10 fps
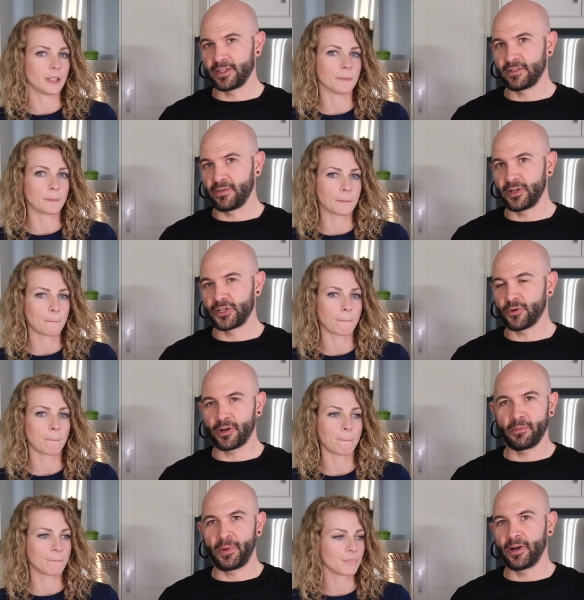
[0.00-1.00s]
Speaker 1: is, yeah. is very short
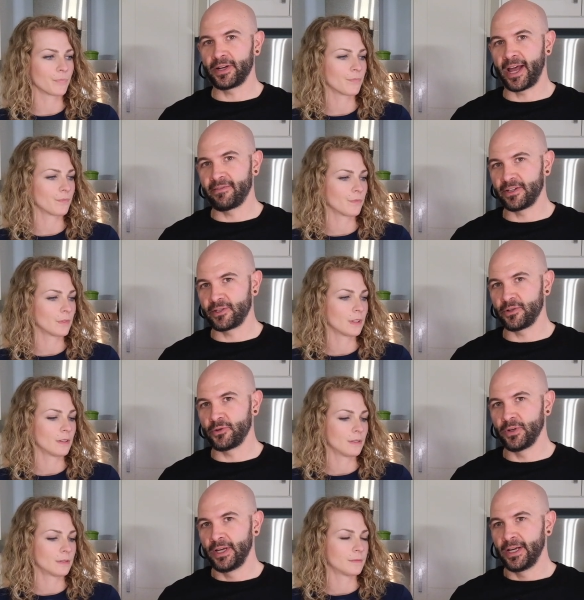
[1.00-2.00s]
compared to having
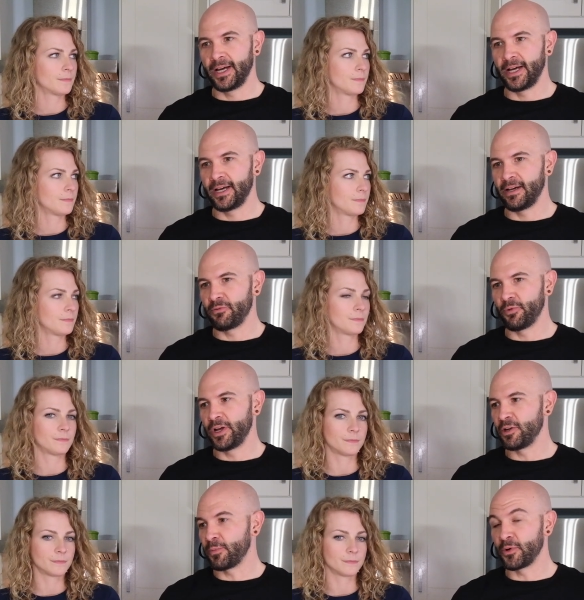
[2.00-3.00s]
to uh,
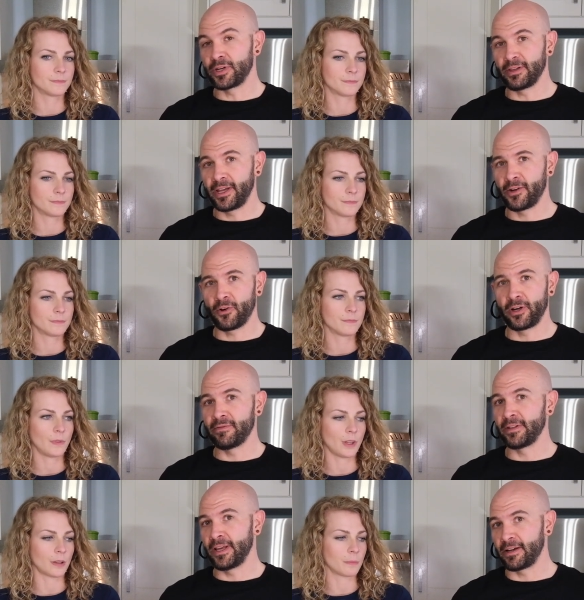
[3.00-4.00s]
run your percolator or
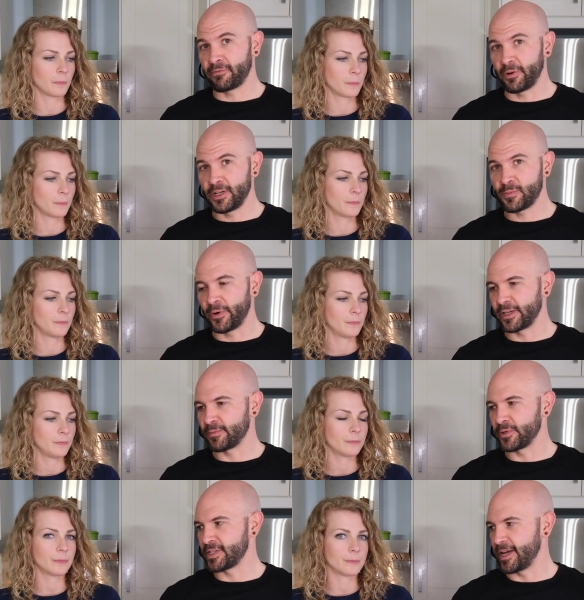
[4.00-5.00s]
even like a French press
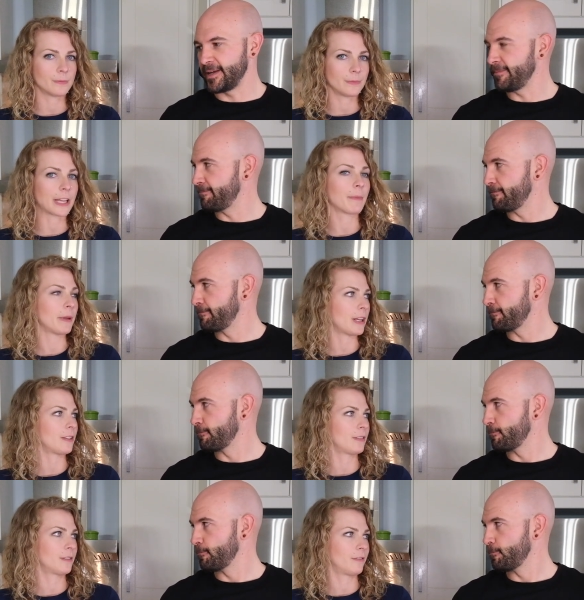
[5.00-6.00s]
per se.
Speaker 2: Like a minute
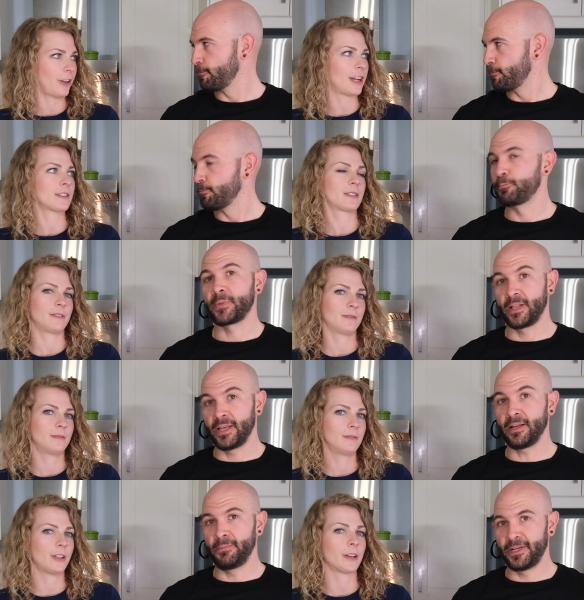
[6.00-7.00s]
fast.
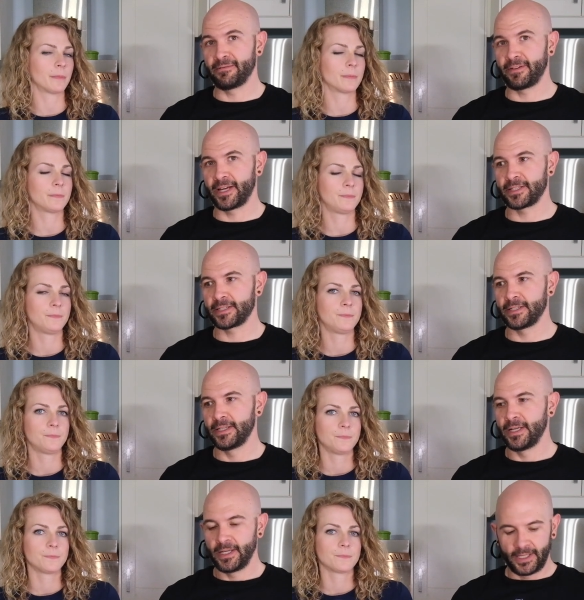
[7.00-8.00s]
Speaker 1: Like a minute yeah. fast.
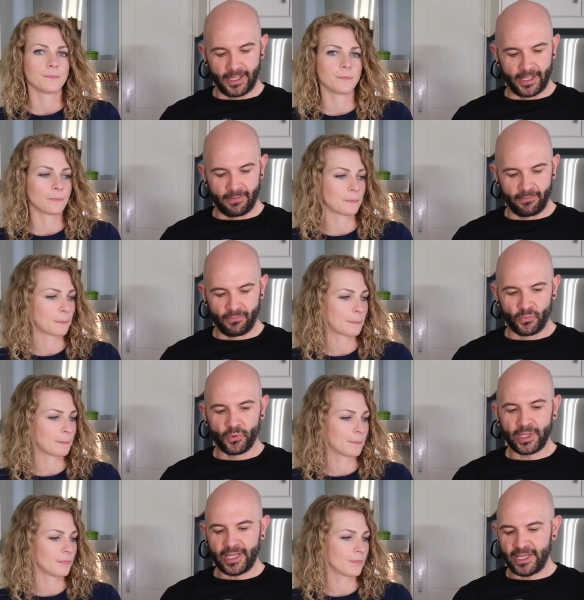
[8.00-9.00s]
Um,
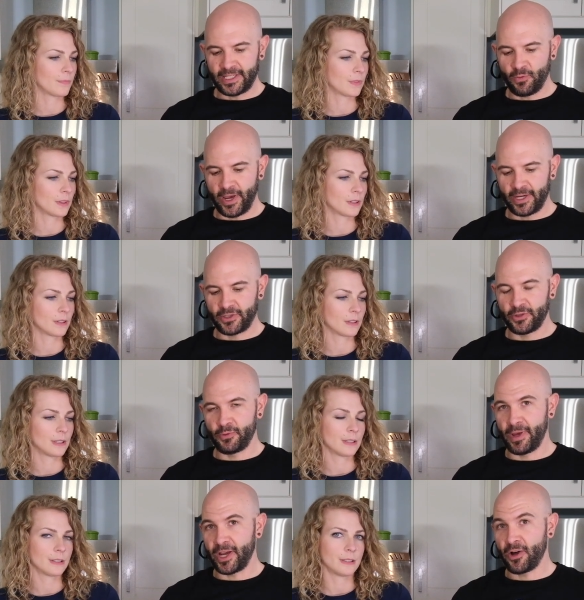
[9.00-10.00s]
really easy way to
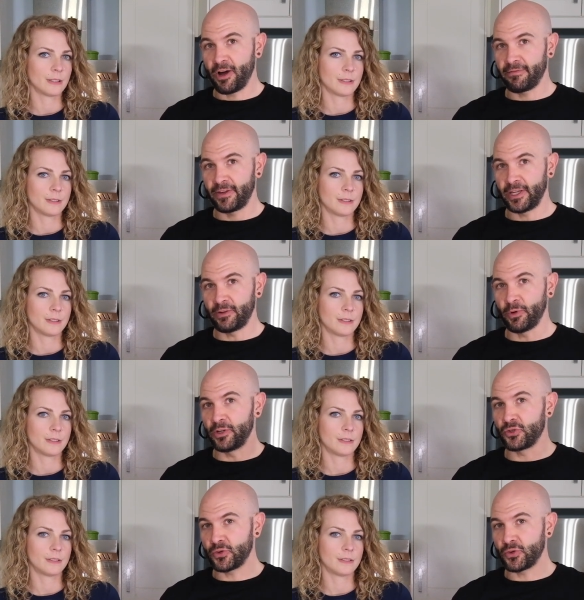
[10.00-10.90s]
make coffee when you